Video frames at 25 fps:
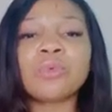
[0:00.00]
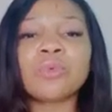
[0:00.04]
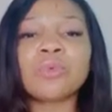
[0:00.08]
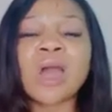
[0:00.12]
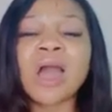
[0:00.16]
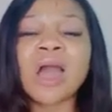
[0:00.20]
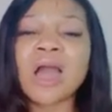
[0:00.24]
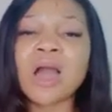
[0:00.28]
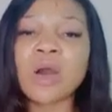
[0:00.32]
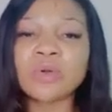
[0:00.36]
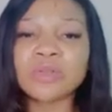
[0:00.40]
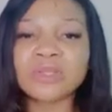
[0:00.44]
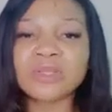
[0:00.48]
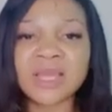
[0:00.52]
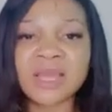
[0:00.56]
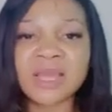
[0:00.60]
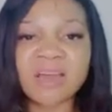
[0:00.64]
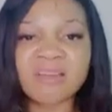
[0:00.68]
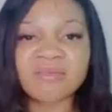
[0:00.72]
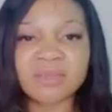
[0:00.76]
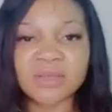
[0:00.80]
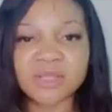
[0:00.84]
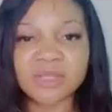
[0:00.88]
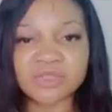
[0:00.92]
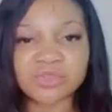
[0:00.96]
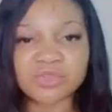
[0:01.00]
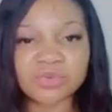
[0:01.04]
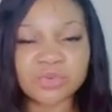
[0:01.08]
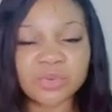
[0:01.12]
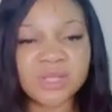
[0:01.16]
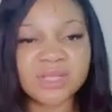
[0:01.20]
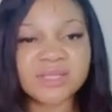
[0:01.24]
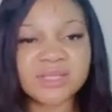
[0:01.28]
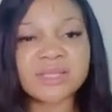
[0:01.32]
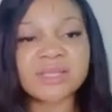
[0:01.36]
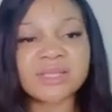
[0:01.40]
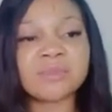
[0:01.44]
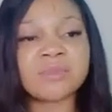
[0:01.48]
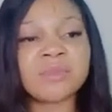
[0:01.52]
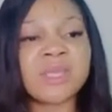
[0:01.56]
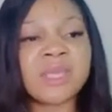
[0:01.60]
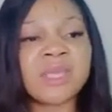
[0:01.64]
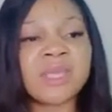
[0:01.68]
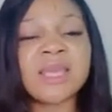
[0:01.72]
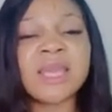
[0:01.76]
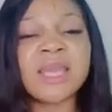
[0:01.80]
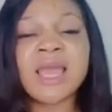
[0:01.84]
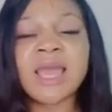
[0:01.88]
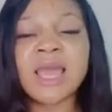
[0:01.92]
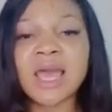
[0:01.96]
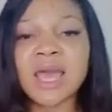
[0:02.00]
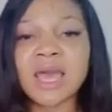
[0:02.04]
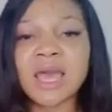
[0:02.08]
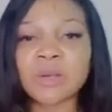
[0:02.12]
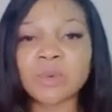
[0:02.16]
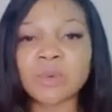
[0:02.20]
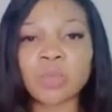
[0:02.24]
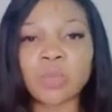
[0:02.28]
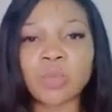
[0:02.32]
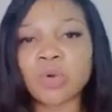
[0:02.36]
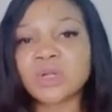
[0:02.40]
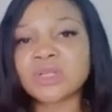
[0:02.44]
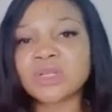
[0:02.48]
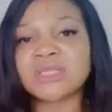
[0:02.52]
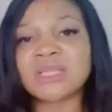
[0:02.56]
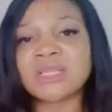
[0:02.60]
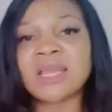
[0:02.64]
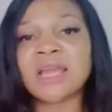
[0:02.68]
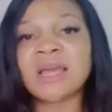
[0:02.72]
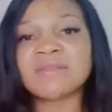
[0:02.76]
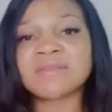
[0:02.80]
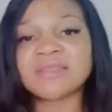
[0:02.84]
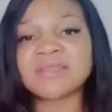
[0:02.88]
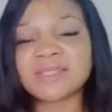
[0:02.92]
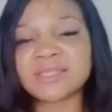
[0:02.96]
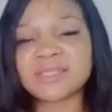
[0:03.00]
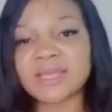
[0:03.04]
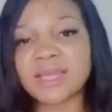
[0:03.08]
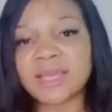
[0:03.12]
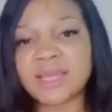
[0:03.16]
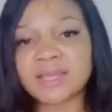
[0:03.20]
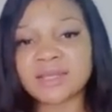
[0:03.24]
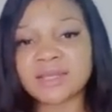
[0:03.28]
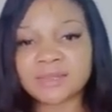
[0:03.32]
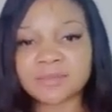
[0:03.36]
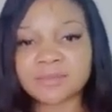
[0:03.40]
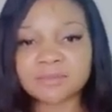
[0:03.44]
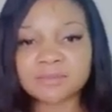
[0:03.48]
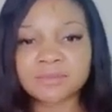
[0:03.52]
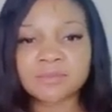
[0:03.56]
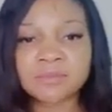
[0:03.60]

how they have been treating me and what they have said,